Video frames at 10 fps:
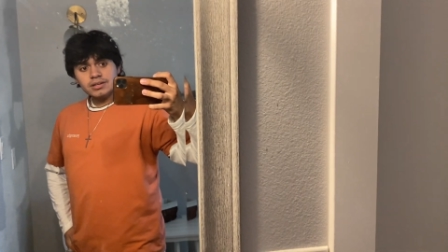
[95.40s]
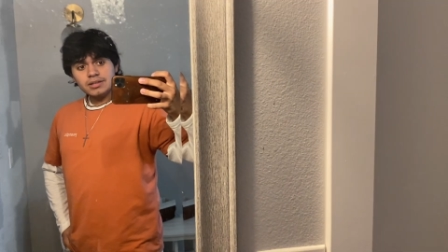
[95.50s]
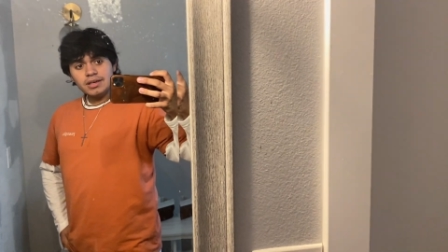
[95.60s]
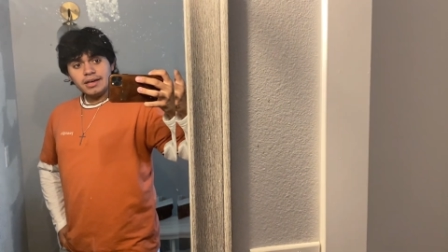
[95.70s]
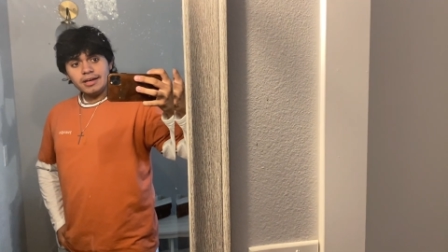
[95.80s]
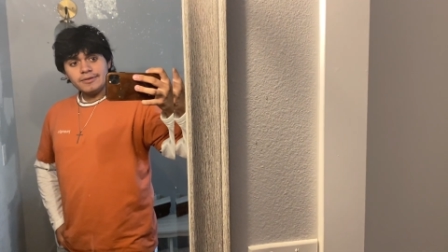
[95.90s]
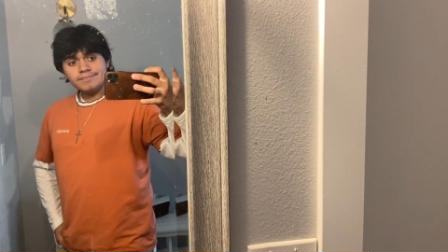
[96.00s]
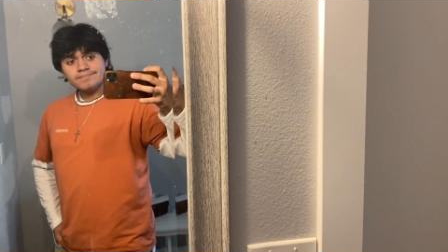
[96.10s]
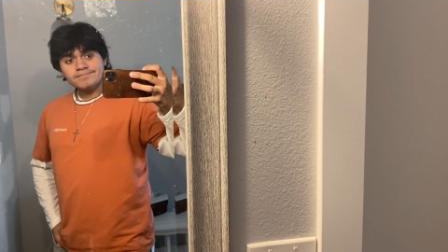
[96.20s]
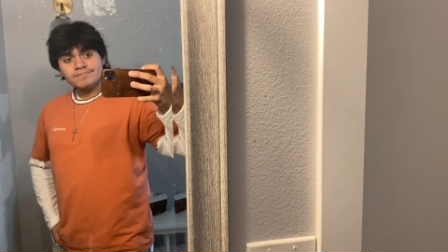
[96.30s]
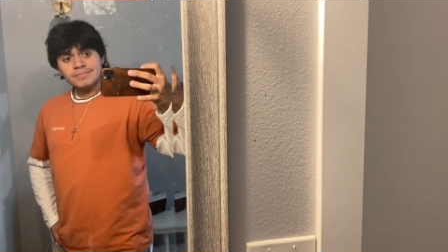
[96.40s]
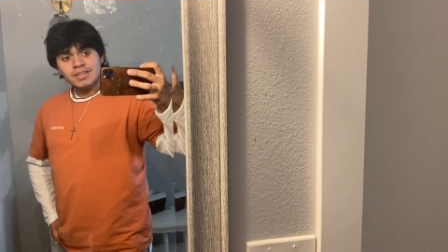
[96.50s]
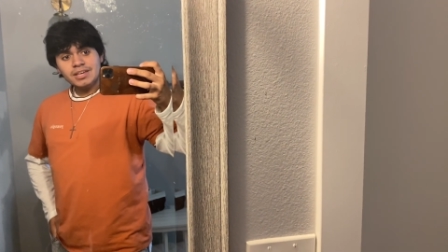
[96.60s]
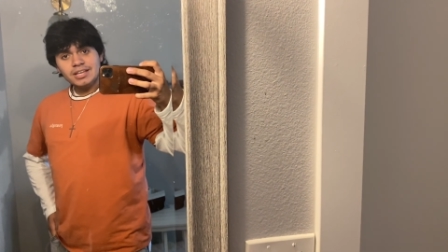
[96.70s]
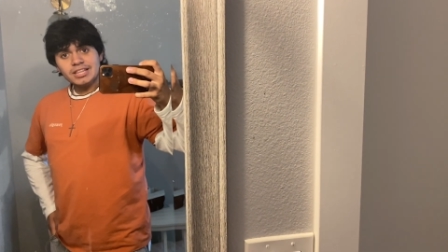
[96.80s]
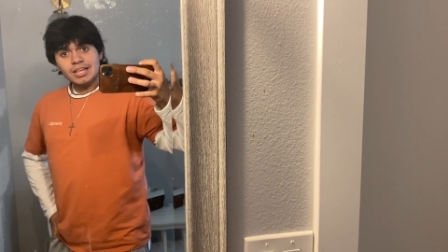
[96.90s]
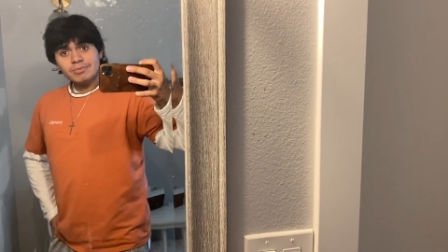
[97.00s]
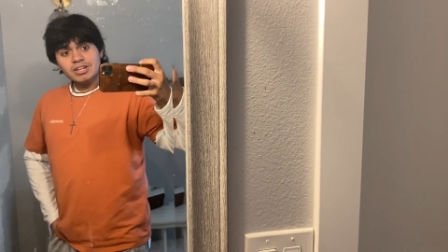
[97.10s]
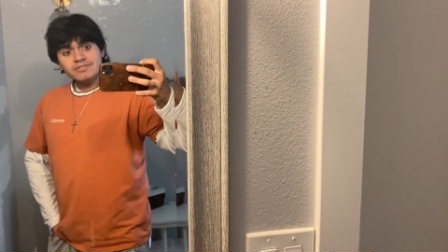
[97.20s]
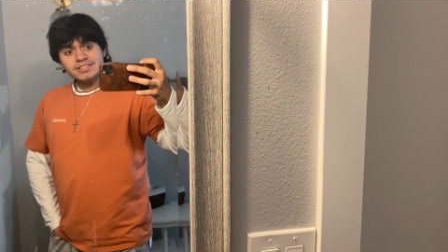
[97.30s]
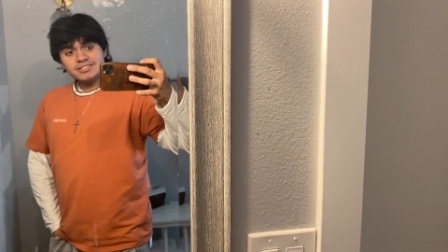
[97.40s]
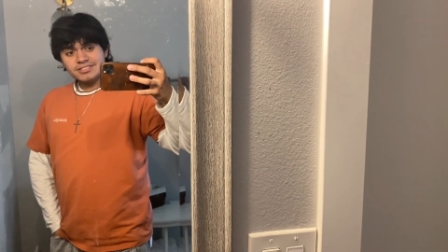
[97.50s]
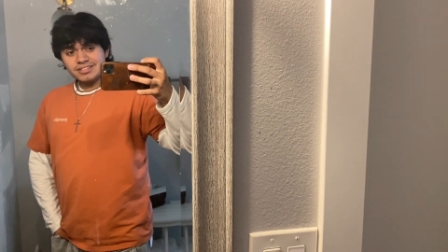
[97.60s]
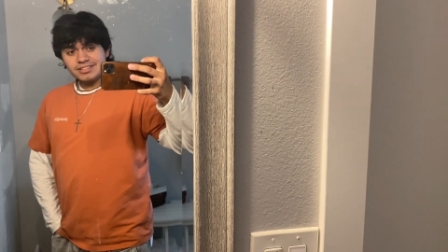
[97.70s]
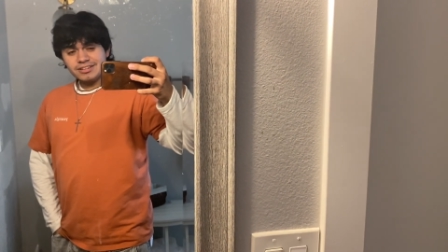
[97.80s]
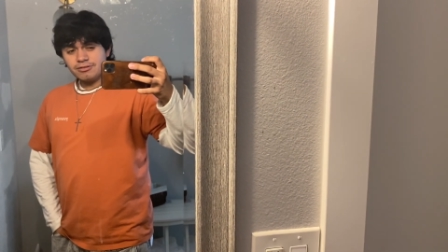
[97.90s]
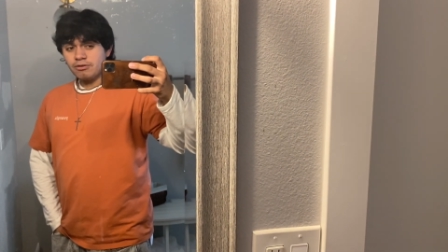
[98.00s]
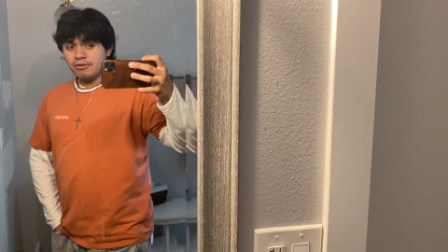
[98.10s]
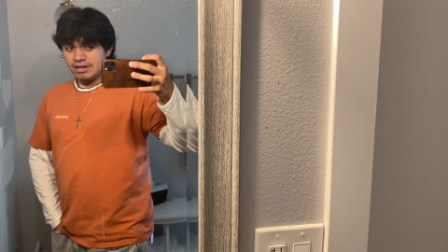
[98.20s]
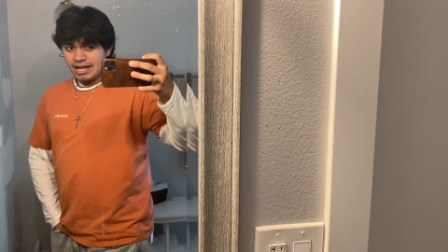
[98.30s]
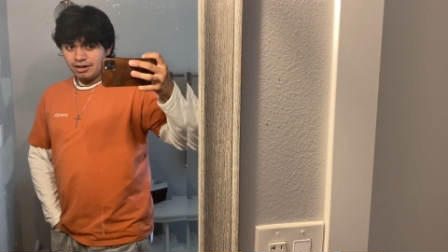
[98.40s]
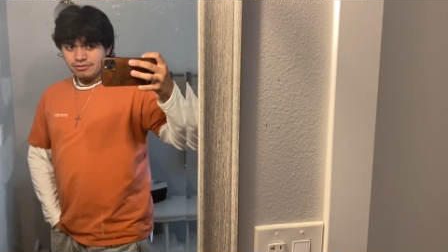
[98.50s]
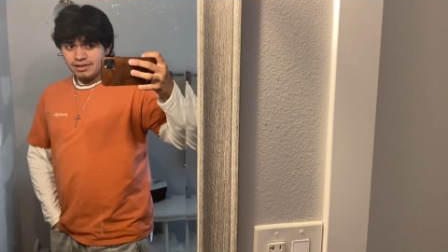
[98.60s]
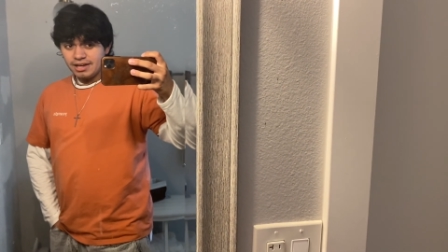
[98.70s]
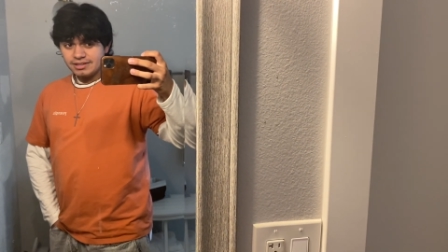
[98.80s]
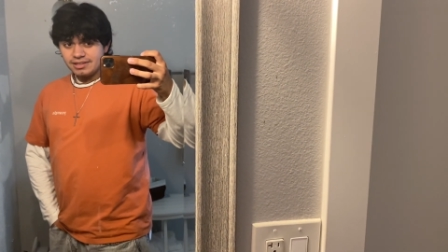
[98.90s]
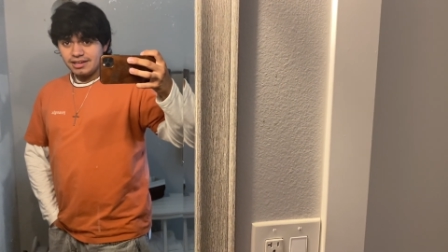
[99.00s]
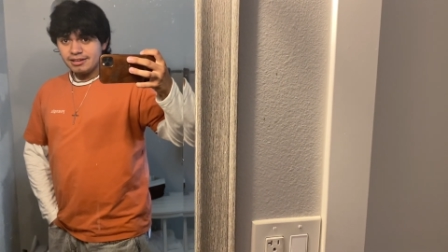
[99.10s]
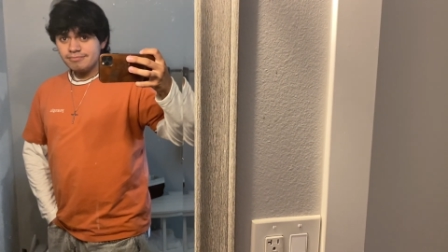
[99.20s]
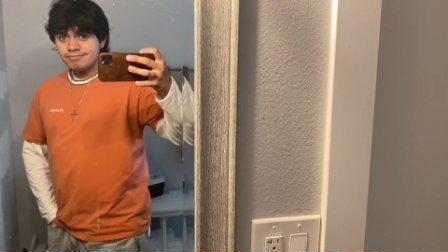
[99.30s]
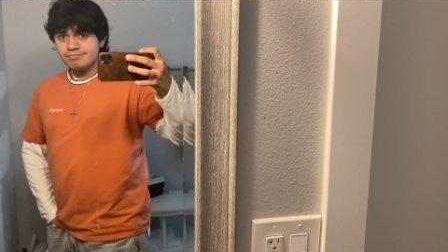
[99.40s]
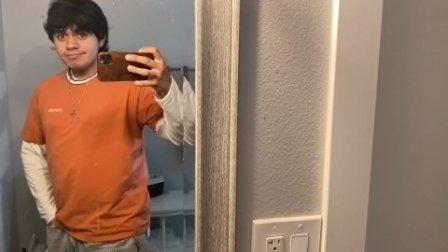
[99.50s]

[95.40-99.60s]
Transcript: yeah. Let me know if I should grow it out next time